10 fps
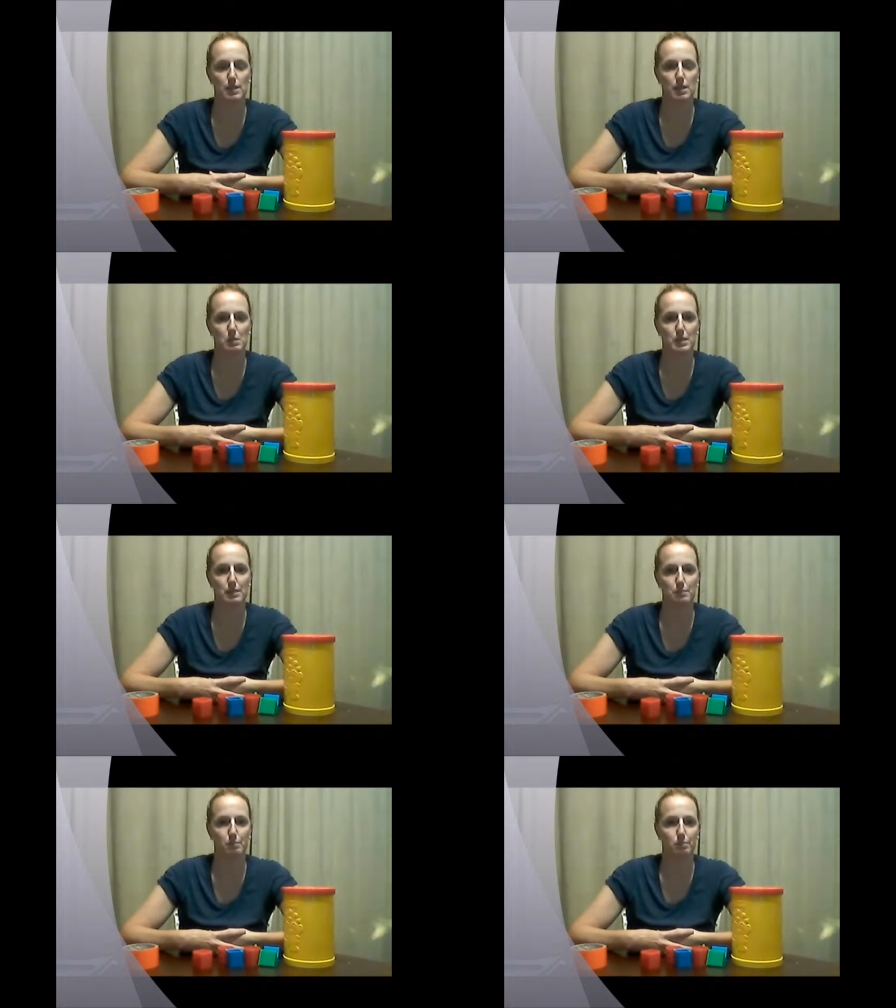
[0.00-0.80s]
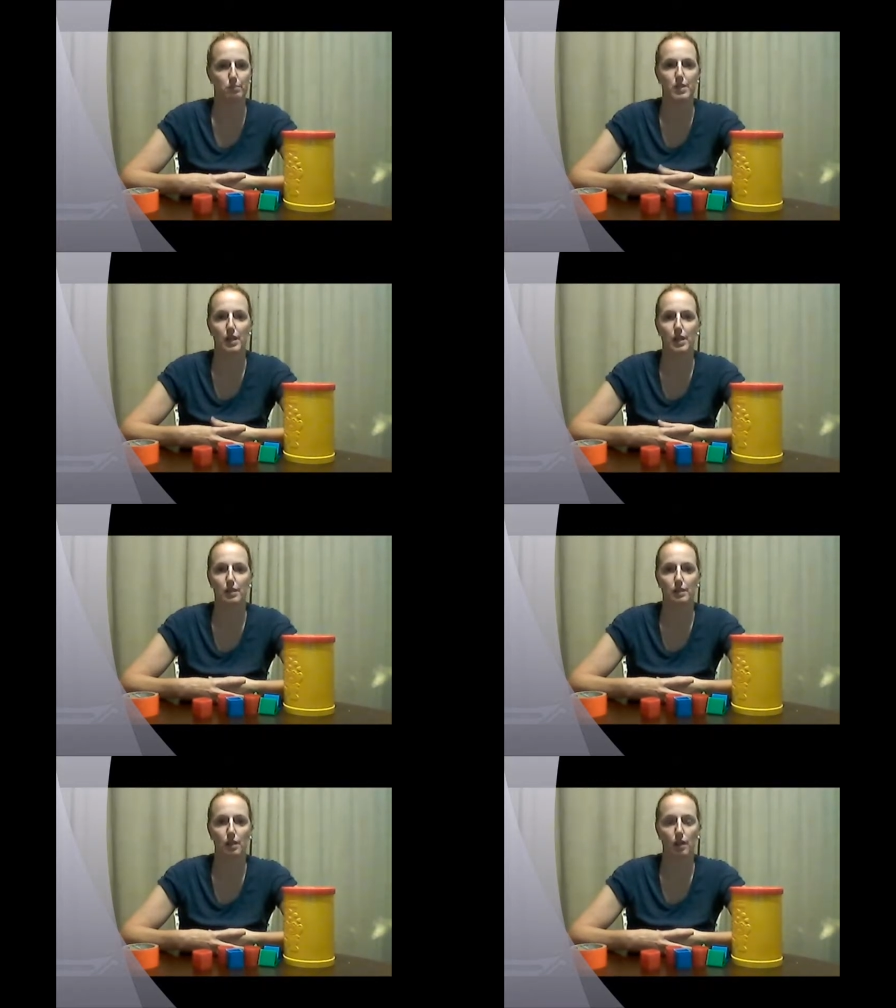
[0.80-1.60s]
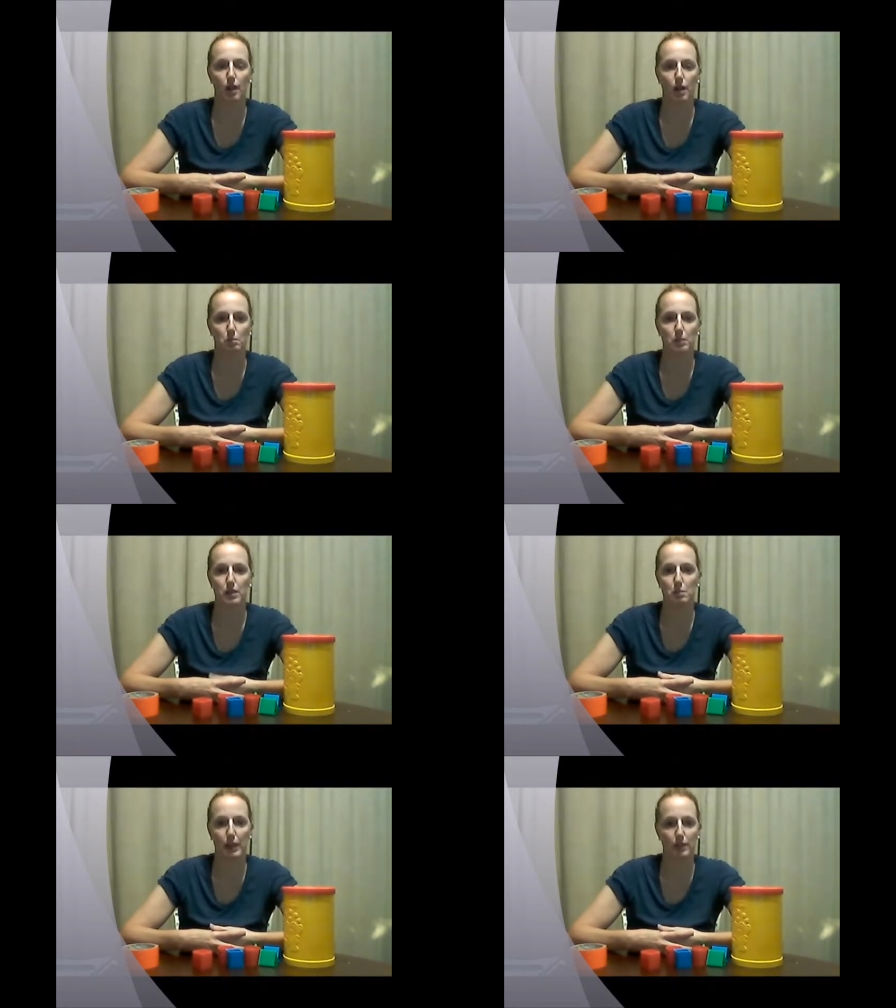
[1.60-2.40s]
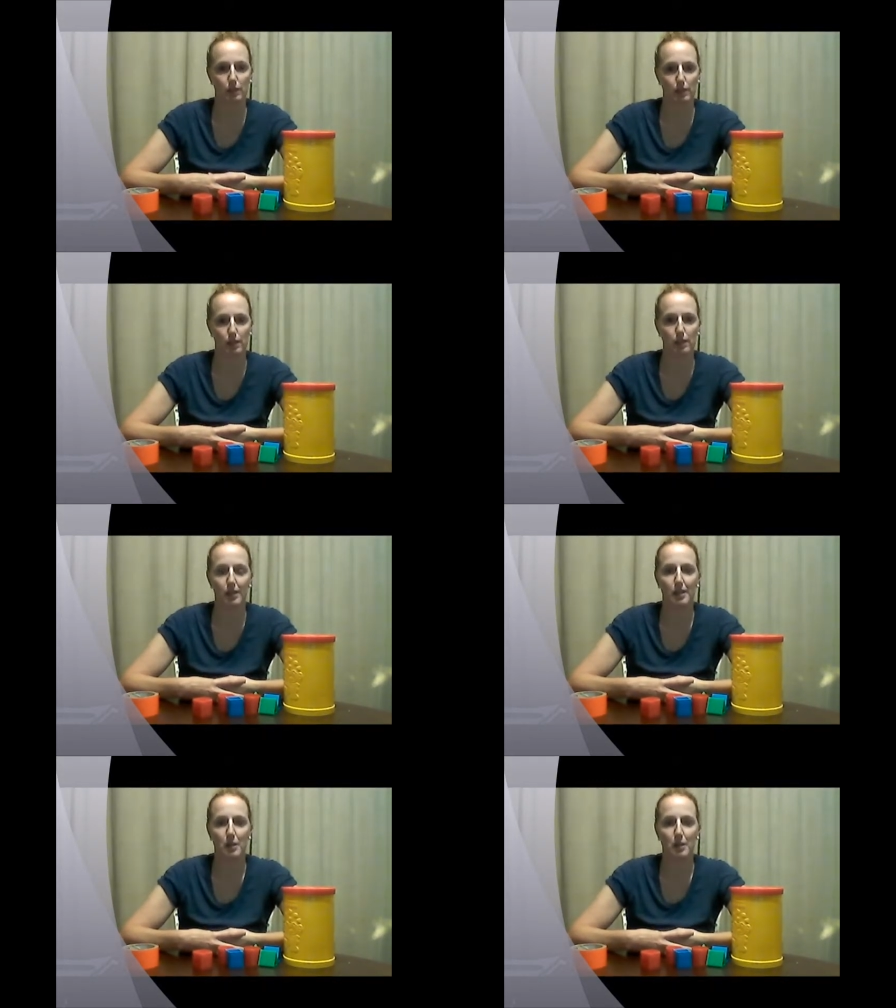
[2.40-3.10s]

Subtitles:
going to be done independently,